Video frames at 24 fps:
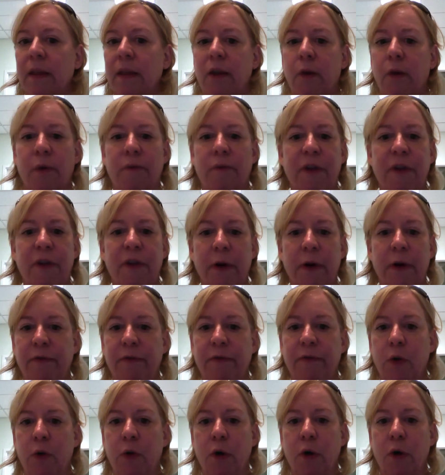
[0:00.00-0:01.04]
There were very
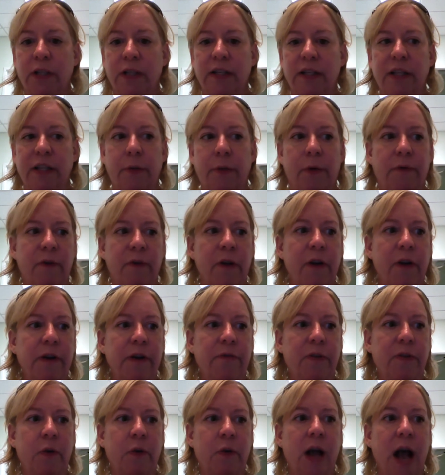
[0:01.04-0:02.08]
few courses. There were very
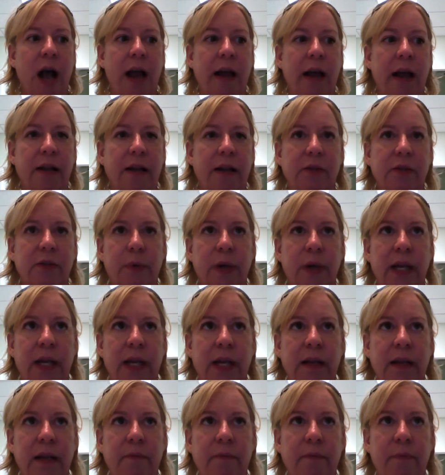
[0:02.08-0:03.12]
few guidance.
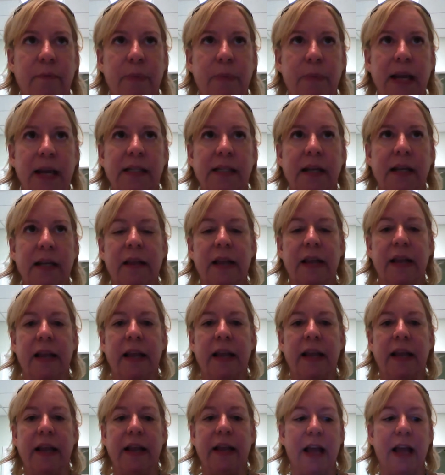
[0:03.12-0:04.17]
We
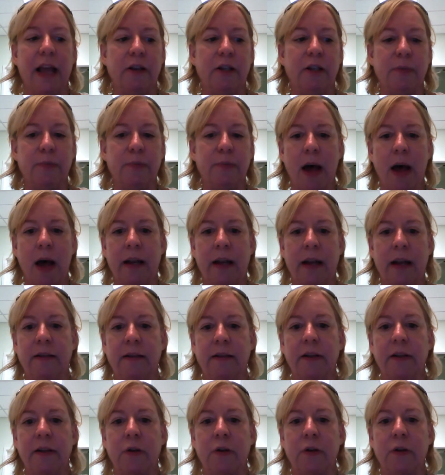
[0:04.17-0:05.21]
basically, and spotted,
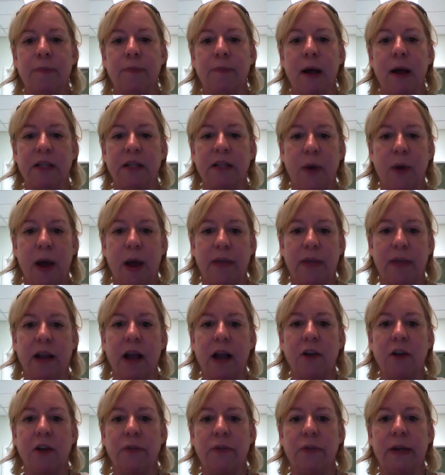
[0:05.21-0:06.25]
spots around the
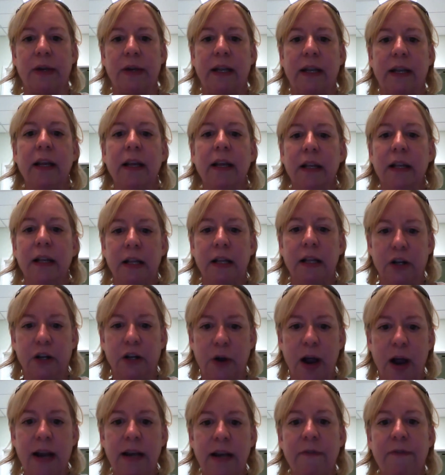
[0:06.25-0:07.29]
country,
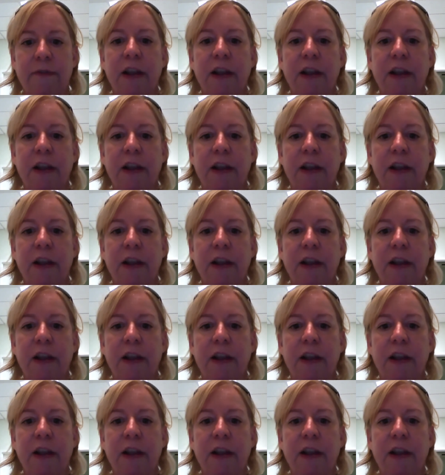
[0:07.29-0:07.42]
tried to